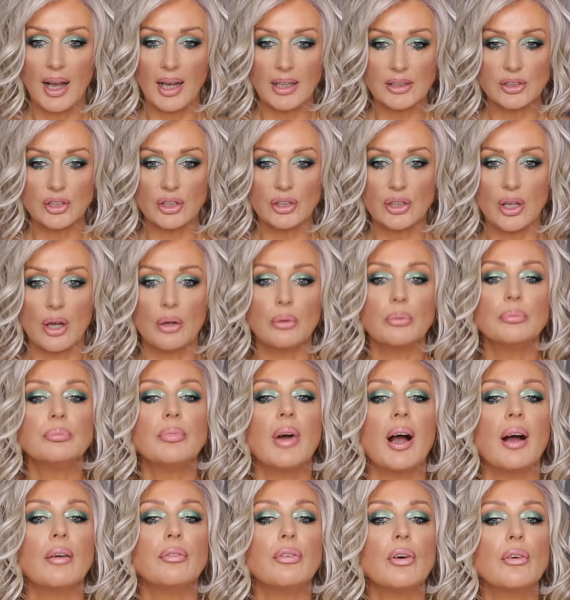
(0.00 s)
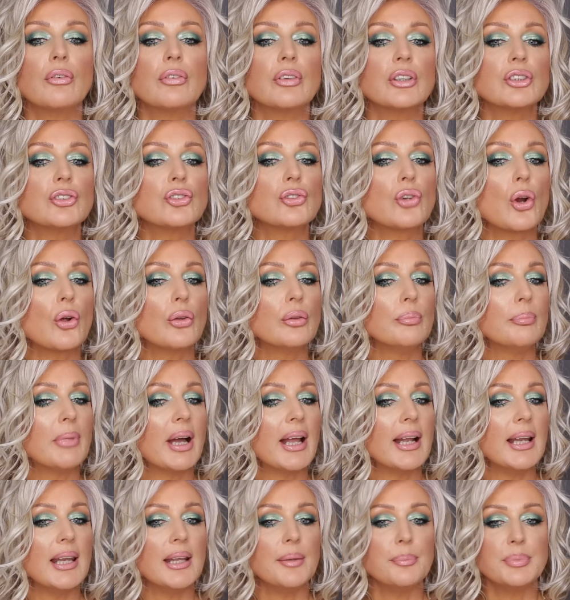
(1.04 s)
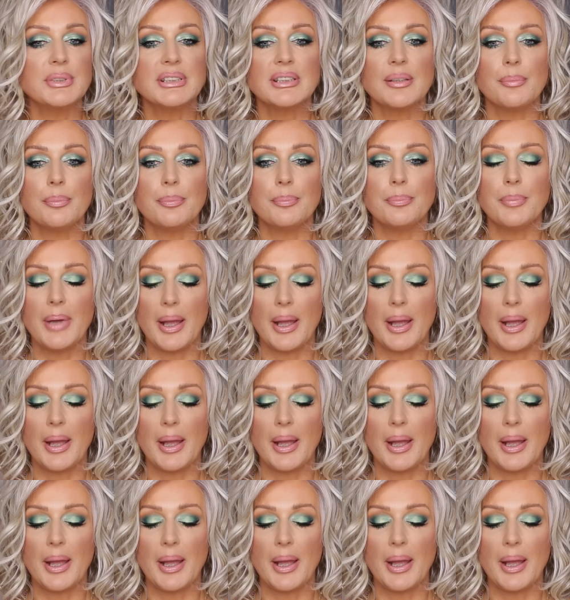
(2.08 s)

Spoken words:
I don't know, I've overdrawn my lips